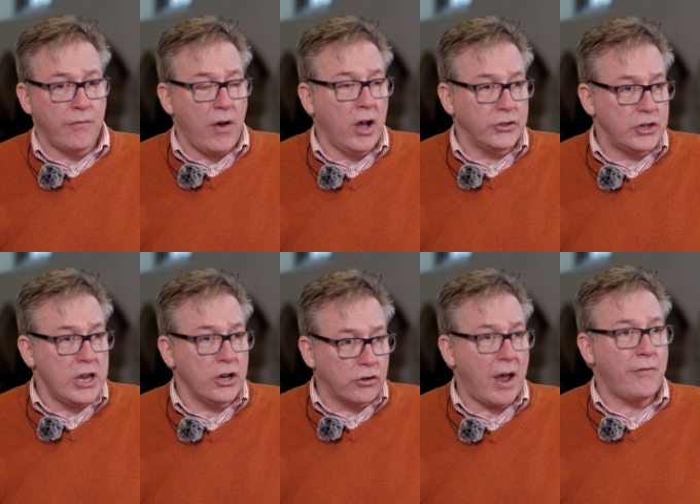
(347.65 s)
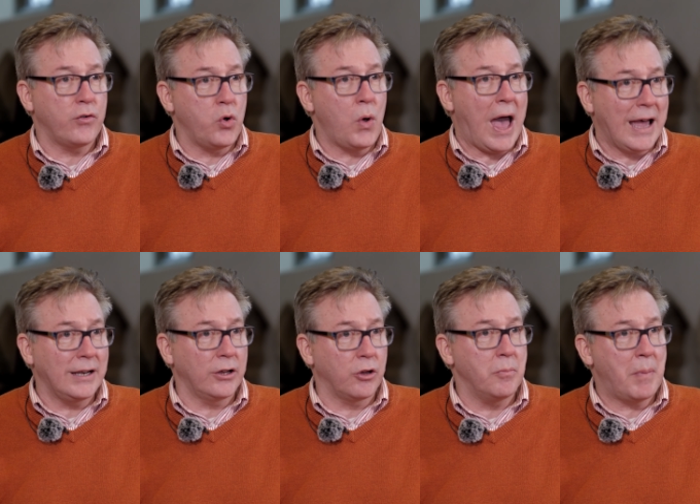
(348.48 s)
of our geographical
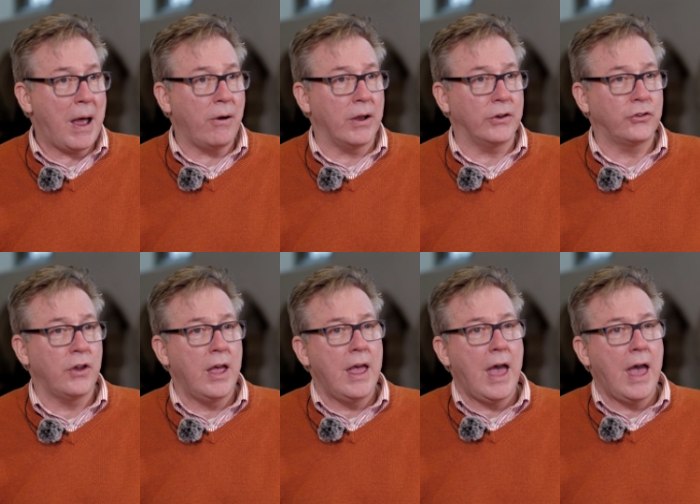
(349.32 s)
Anglican parish.